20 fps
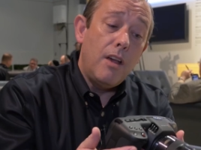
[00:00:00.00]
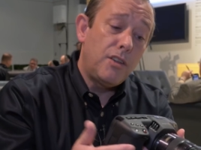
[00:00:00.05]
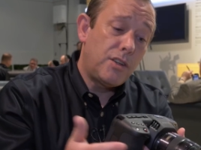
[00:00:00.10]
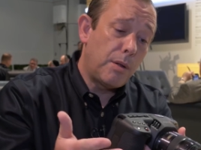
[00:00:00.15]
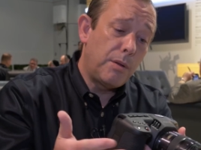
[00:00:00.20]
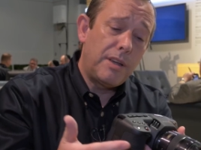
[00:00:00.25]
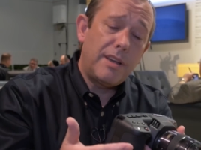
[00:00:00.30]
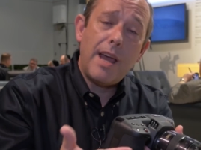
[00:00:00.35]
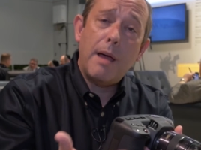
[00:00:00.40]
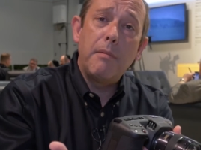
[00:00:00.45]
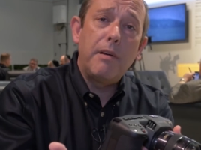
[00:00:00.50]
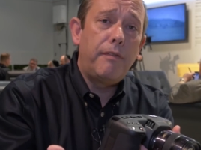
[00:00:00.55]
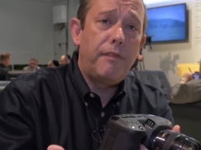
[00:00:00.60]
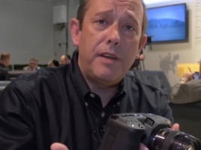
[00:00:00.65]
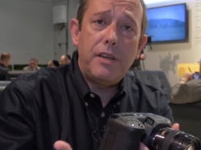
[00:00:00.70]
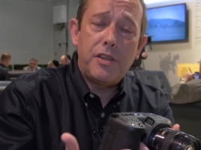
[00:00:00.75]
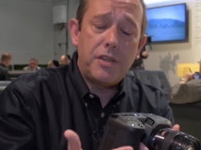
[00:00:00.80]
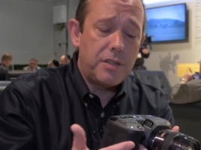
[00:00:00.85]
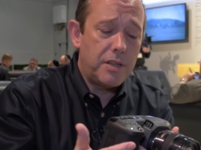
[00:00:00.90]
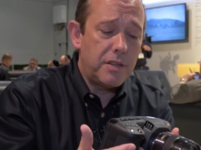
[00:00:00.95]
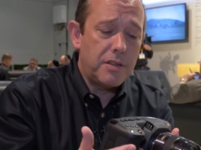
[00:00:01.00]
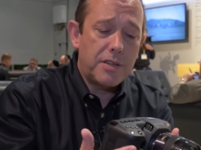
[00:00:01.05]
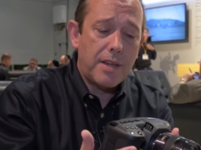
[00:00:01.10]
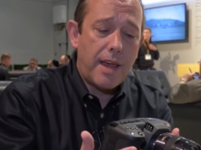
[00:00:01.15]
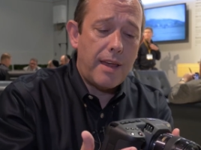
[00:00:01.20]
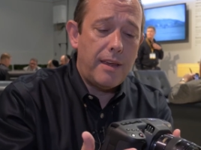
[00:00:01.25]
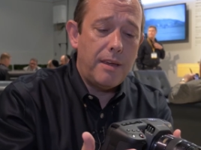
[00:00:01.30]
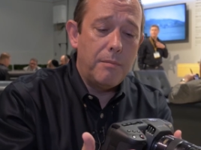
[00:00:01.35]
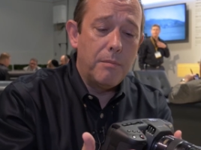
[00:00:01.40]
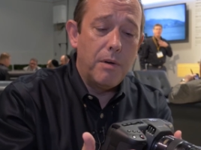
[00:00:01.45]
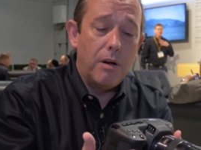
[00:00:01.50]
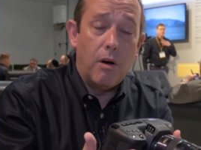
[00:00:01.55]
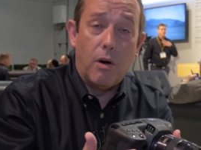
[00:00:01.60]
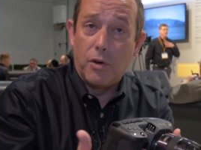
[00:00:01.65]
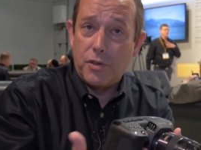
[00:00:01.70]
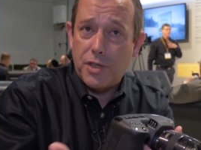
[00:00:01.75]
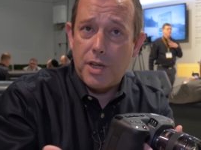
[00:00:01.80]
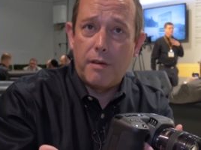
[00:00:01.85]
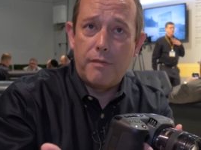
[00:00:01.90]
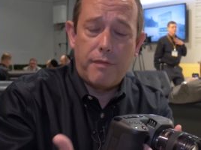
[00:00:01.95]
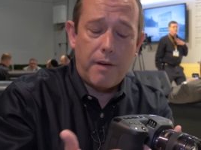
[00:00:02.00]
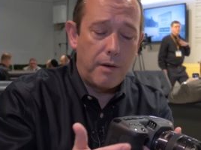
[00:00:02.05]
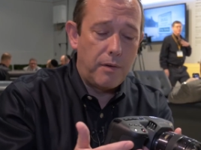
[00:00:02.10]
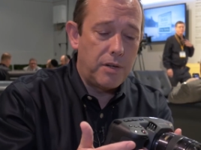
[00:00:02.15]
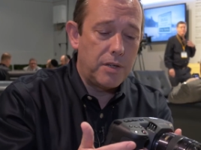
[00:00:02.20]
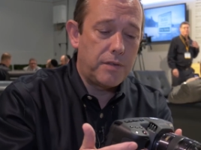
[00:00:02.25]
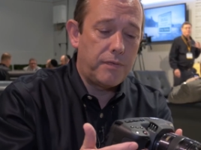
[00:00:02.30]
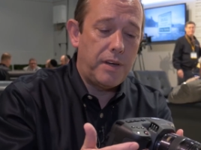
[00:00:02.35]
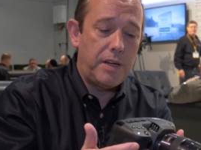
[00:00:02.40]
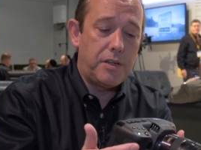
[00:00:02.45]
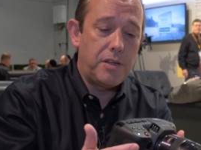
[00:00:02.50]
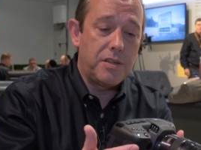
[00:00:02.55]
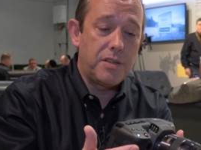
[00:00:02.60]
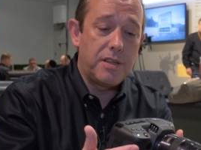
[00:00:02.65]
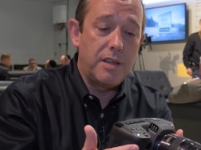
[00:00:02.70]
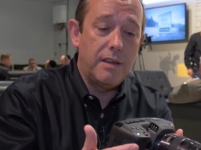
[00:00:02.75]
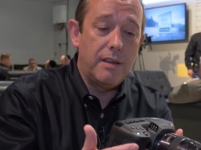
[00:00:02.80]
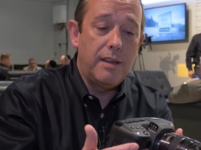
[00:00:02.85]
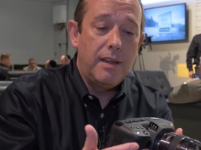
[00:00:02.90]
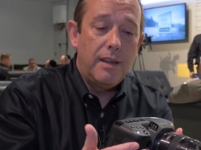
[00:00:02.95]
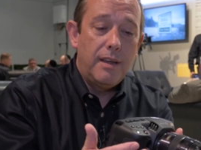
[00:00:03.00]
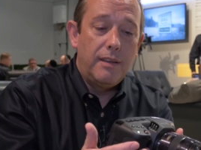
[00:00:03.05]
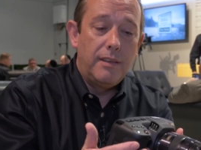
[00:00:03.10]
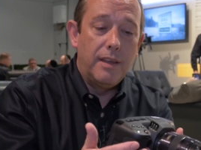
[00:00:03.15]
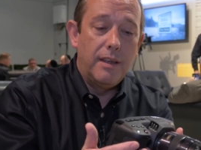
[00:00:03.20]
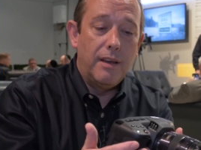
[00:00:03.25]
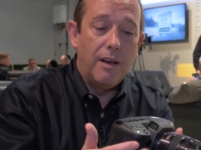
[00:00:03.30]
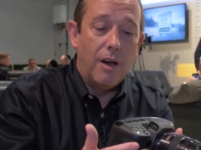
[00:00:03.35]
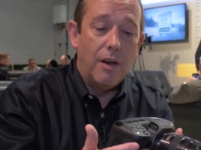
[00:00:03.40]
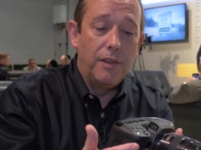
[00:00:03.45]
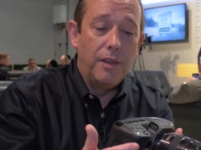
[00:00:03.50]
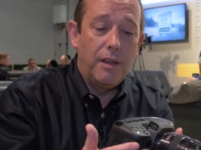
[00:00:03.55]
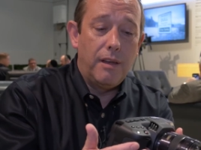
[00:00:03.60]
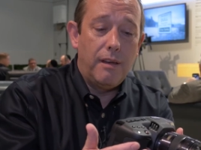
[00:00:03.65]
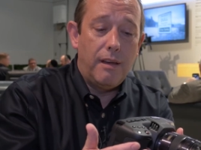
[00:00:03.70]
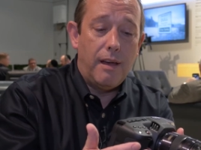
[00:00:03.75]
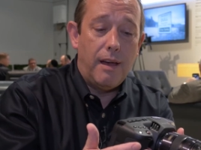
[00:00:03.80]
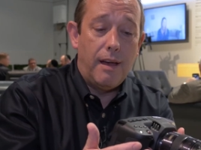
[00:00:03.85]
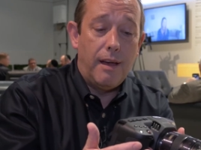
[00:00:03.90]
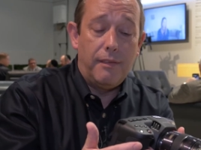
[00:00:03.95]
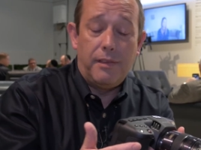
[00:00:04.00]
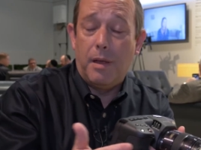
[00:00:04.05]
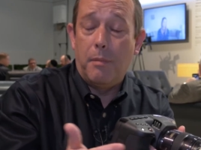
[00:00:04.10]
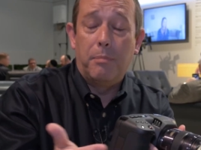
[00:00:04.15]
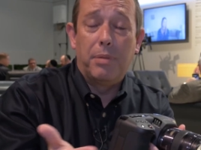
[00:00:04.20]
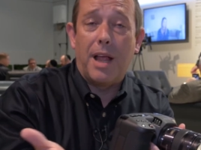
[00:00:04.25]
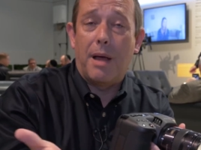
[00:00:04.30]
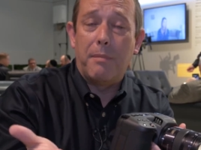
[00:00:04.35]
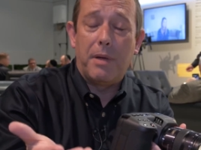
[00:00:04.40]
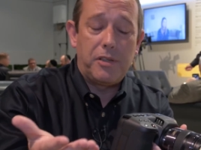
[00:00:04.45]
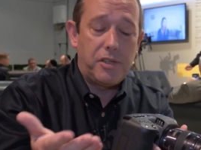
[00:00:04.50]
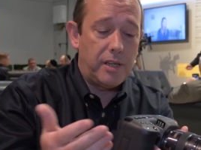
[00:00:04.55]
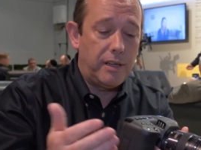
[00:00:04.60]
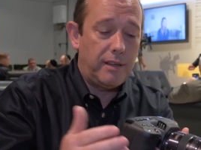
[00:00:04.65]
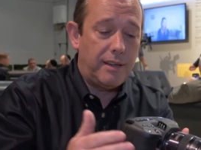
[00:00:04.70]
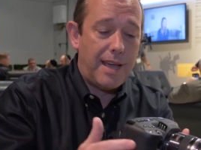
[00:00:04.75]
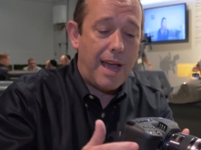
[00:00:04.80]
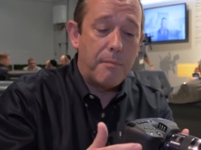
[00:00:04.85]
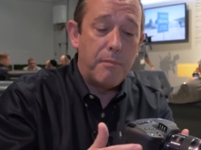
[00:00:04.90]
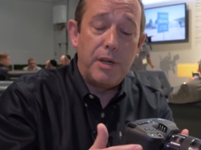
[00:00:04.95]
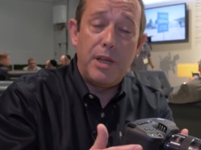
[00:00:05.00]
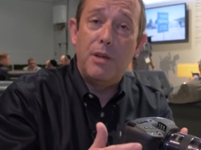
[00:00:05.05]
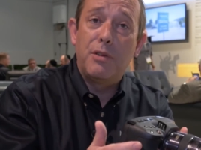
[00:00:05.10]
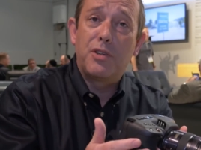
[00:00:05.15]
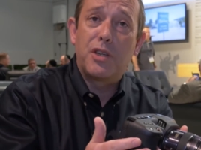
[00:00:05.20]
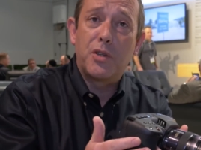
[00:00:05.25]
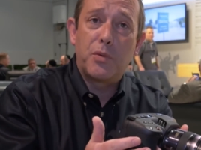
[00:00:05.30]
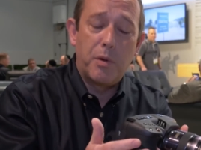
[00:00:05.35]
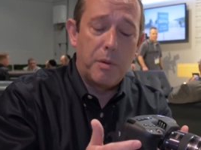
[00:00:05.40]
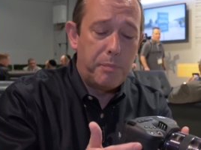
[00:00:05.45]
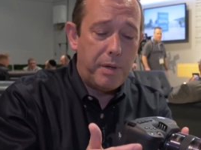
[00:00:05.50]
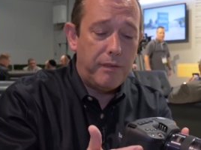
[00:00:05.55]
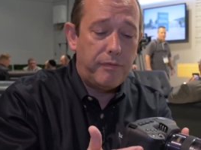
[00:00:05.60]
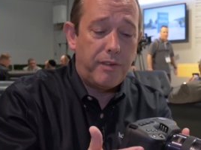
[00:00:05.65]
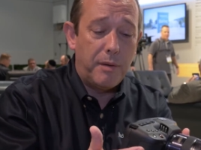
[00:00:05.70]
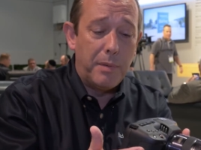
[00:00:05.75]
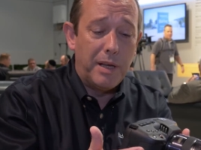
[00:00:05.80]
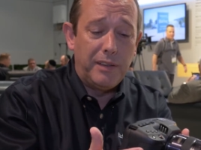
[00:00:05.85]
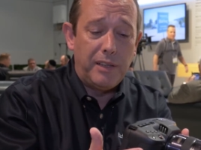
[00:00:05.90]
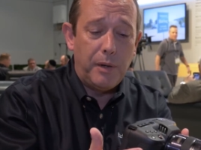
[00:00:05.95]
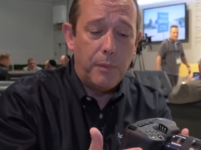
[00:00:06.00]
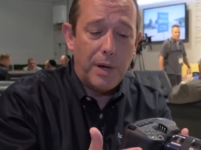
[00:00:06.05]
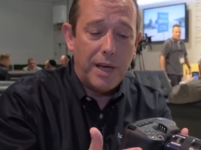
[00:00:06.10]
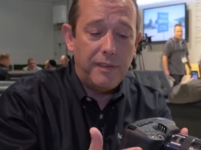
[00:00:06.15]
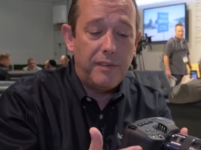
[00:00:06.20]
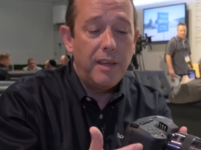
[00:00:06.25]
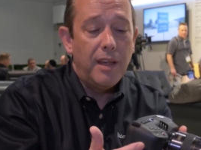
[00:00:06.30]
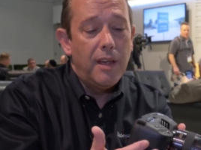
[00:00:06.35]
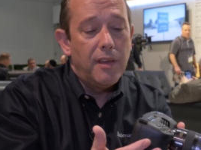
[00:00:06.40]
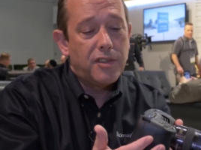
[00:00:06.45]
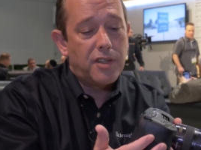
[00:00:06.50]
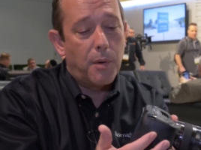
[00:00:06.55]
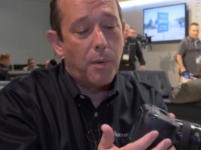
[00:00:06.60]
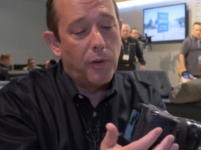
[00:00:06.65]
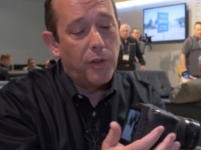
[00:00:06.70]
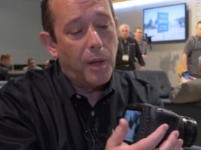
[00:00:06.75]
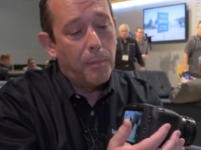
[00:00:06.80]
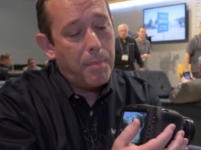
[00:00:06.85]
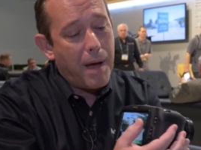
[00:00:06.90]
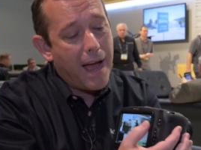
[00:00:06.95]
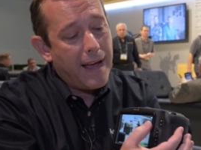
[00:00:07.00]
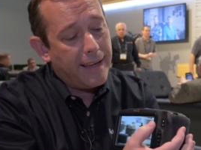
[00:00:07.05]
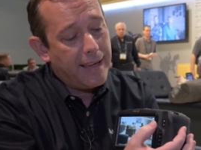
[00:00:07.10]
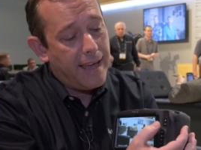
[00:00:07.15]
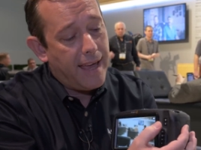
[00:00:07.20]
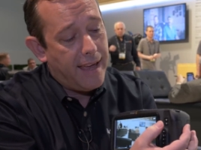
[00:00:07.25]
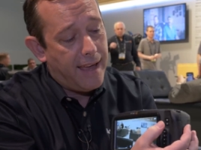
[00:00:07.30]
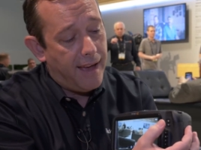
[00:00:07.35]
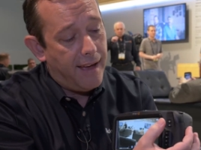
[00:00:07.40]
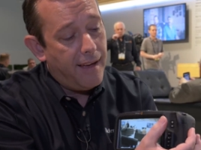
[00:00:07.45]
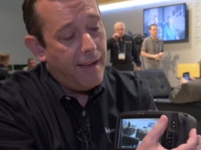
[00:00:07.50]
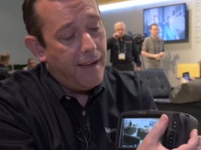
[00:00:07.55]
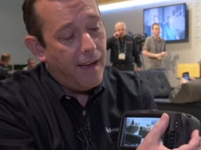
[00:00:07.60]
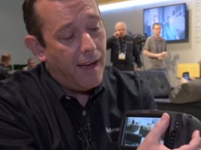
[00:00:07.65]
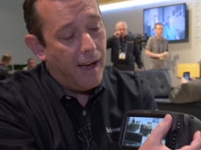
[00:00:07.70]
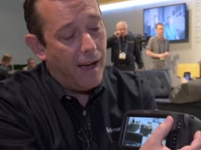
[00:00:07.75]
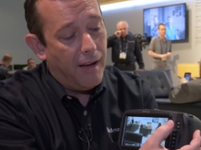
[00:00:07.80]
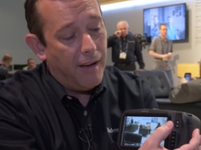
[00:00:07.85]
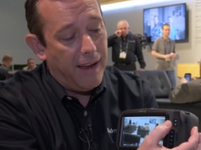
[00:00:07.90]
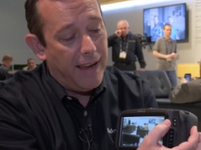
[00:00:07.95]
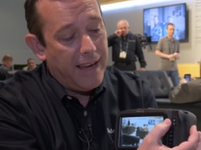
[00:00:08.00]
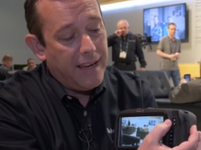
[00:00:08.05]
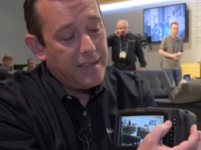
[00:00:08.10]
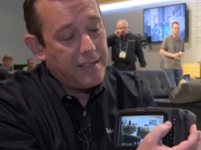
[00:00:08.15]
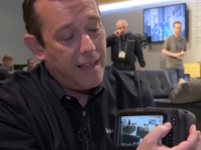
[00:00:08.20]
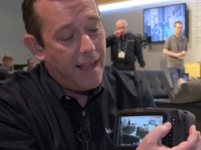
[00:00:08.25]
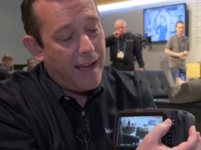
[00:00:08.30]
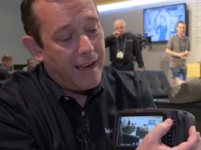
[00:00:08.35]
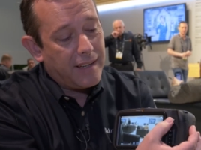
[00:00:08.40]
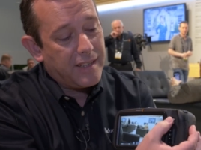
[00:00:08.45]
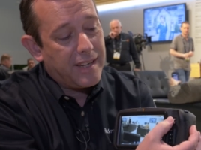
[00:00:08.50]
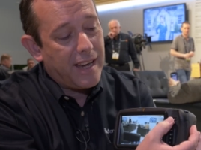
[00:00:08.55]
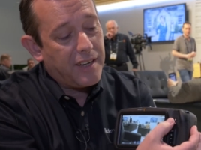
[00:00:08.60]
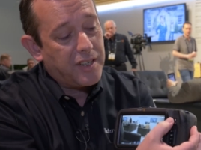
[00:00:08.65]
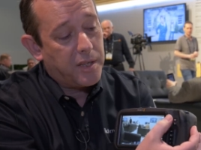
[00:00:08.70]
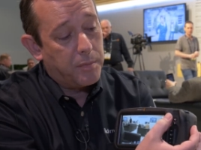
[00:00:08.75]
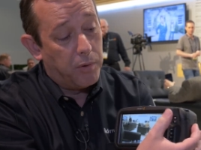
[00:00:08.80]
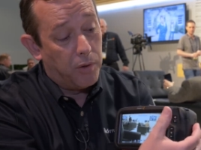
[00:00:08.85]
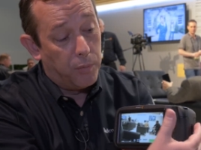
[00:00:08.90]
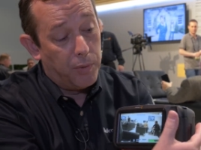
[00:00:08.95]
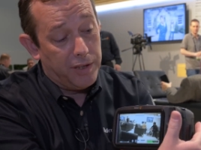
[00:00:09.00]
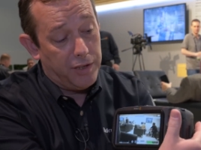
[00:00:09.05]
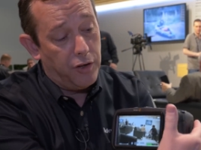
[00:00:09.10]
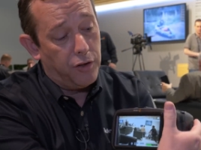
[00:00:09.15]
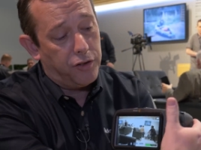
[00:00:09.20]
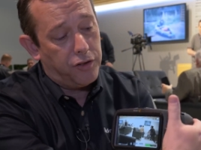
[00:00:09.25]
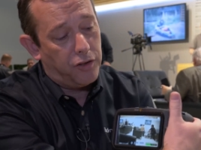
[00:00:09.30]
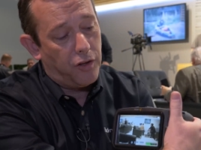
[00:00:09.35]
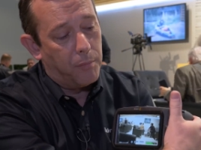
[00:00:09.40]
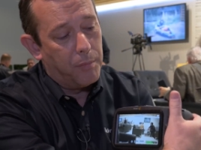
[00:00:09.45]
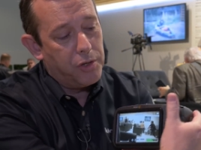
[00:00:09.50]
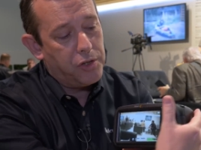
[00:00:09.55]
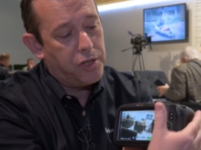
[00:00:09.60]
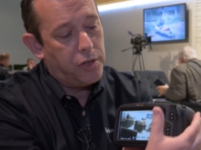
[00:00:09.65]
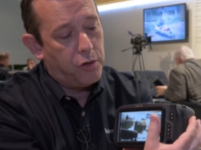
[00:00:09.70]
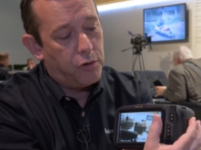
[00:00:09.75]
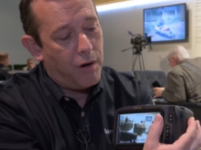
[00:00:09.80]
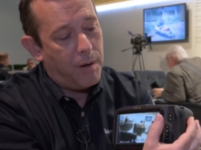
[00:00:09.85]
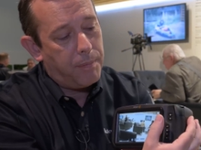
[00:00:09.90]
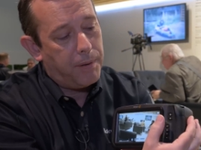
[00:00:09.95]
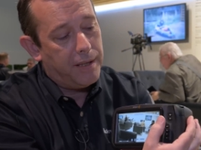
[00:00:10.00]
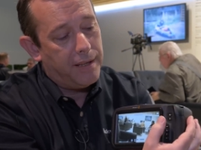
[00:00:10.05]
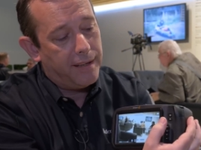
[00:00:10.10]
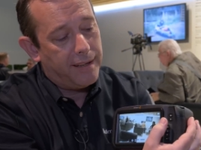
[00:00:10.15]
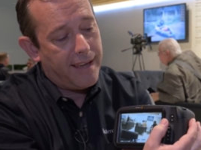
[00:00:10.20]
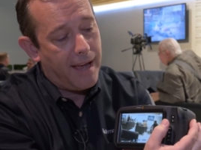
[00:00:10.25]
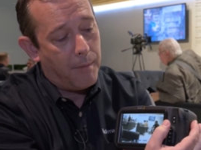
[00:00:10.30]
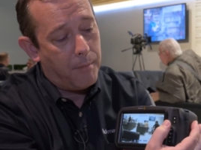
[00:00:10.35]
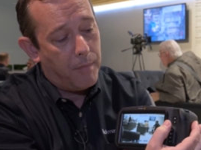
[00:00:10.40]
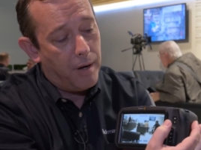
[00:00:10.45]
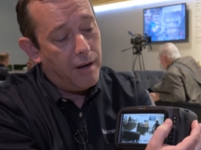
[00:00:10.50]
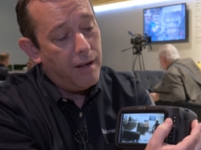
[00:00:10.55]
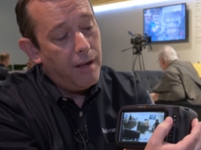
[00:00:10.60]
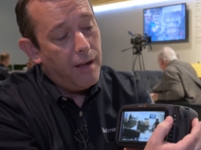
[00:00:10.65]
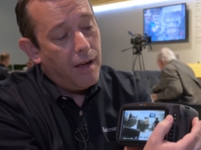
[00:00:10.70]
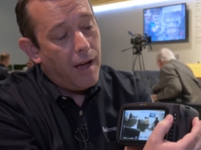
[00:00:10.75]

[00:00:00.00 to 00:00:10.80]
So the camera features the same autofocus features that Blackmagic camera users will be familiar with. So on the back here, easily accessible with your thumb as you're gripping the camera,